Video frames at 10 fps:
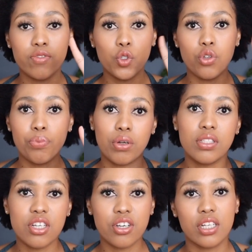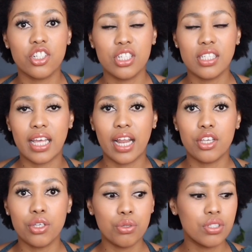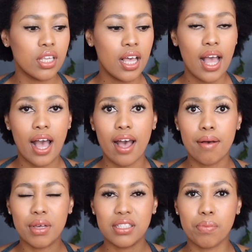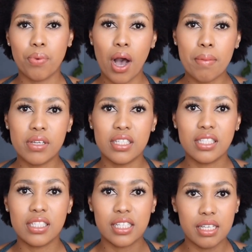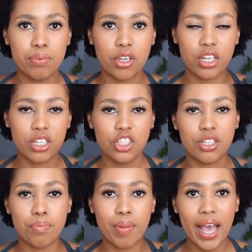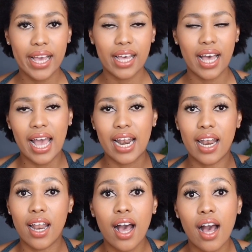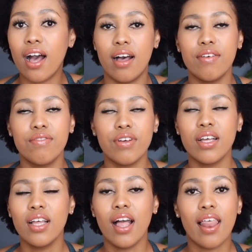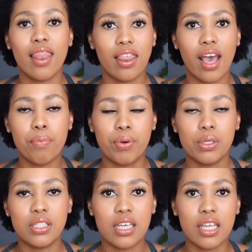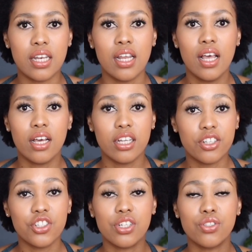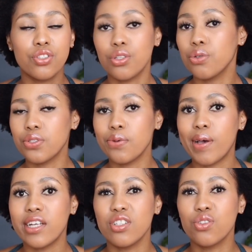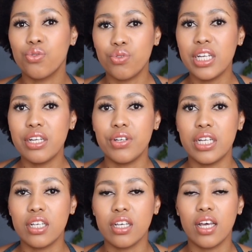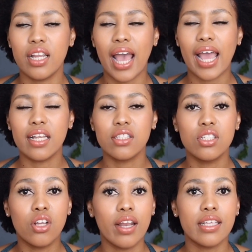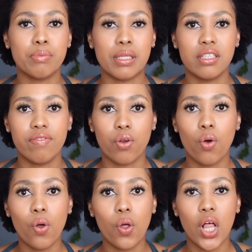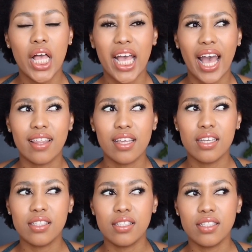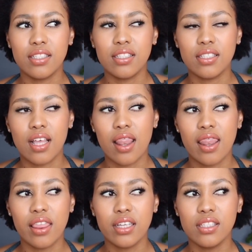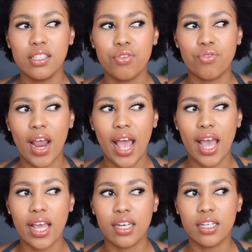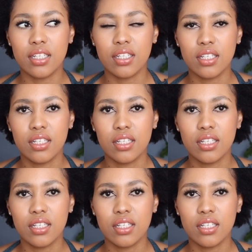of 2 protein conditioners that I use. It's a Palmer's Deep Condition Pack. I love that protein conditioner so much. It's really good, and it's not expensive at all. I think it's 30 Rand.